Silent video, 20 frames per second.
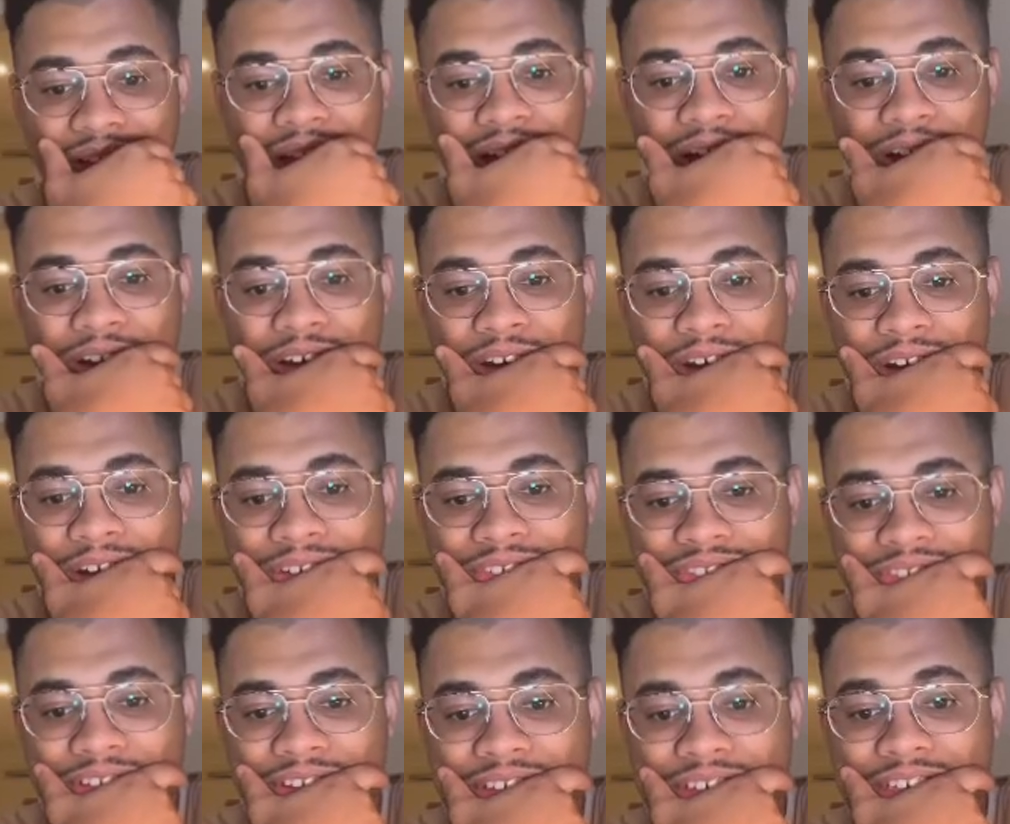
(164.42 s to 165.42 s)
at her.
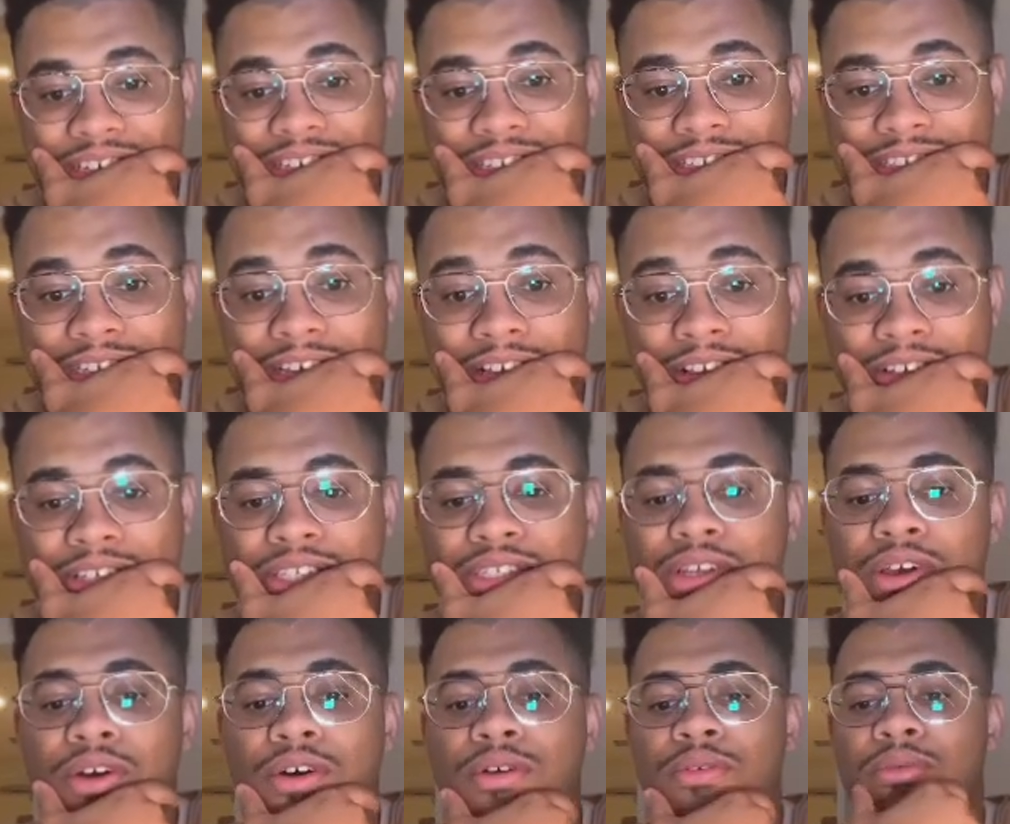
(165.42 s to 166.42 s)
She looks
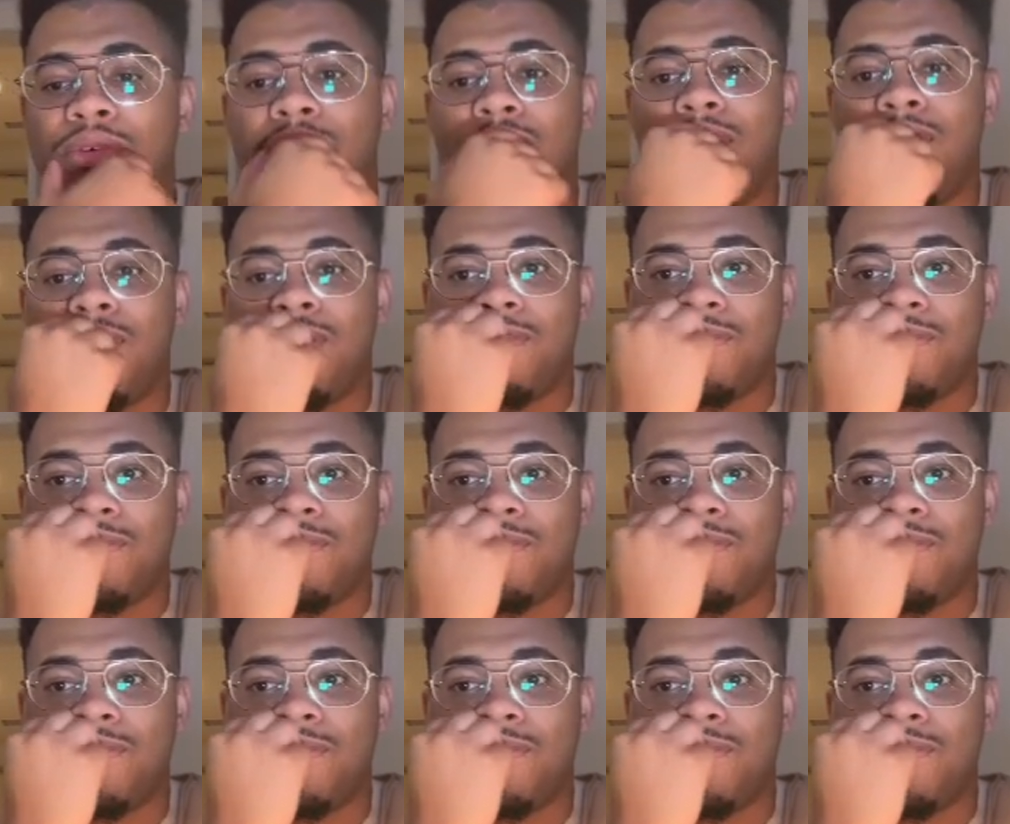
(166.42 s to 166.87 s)
so, wow.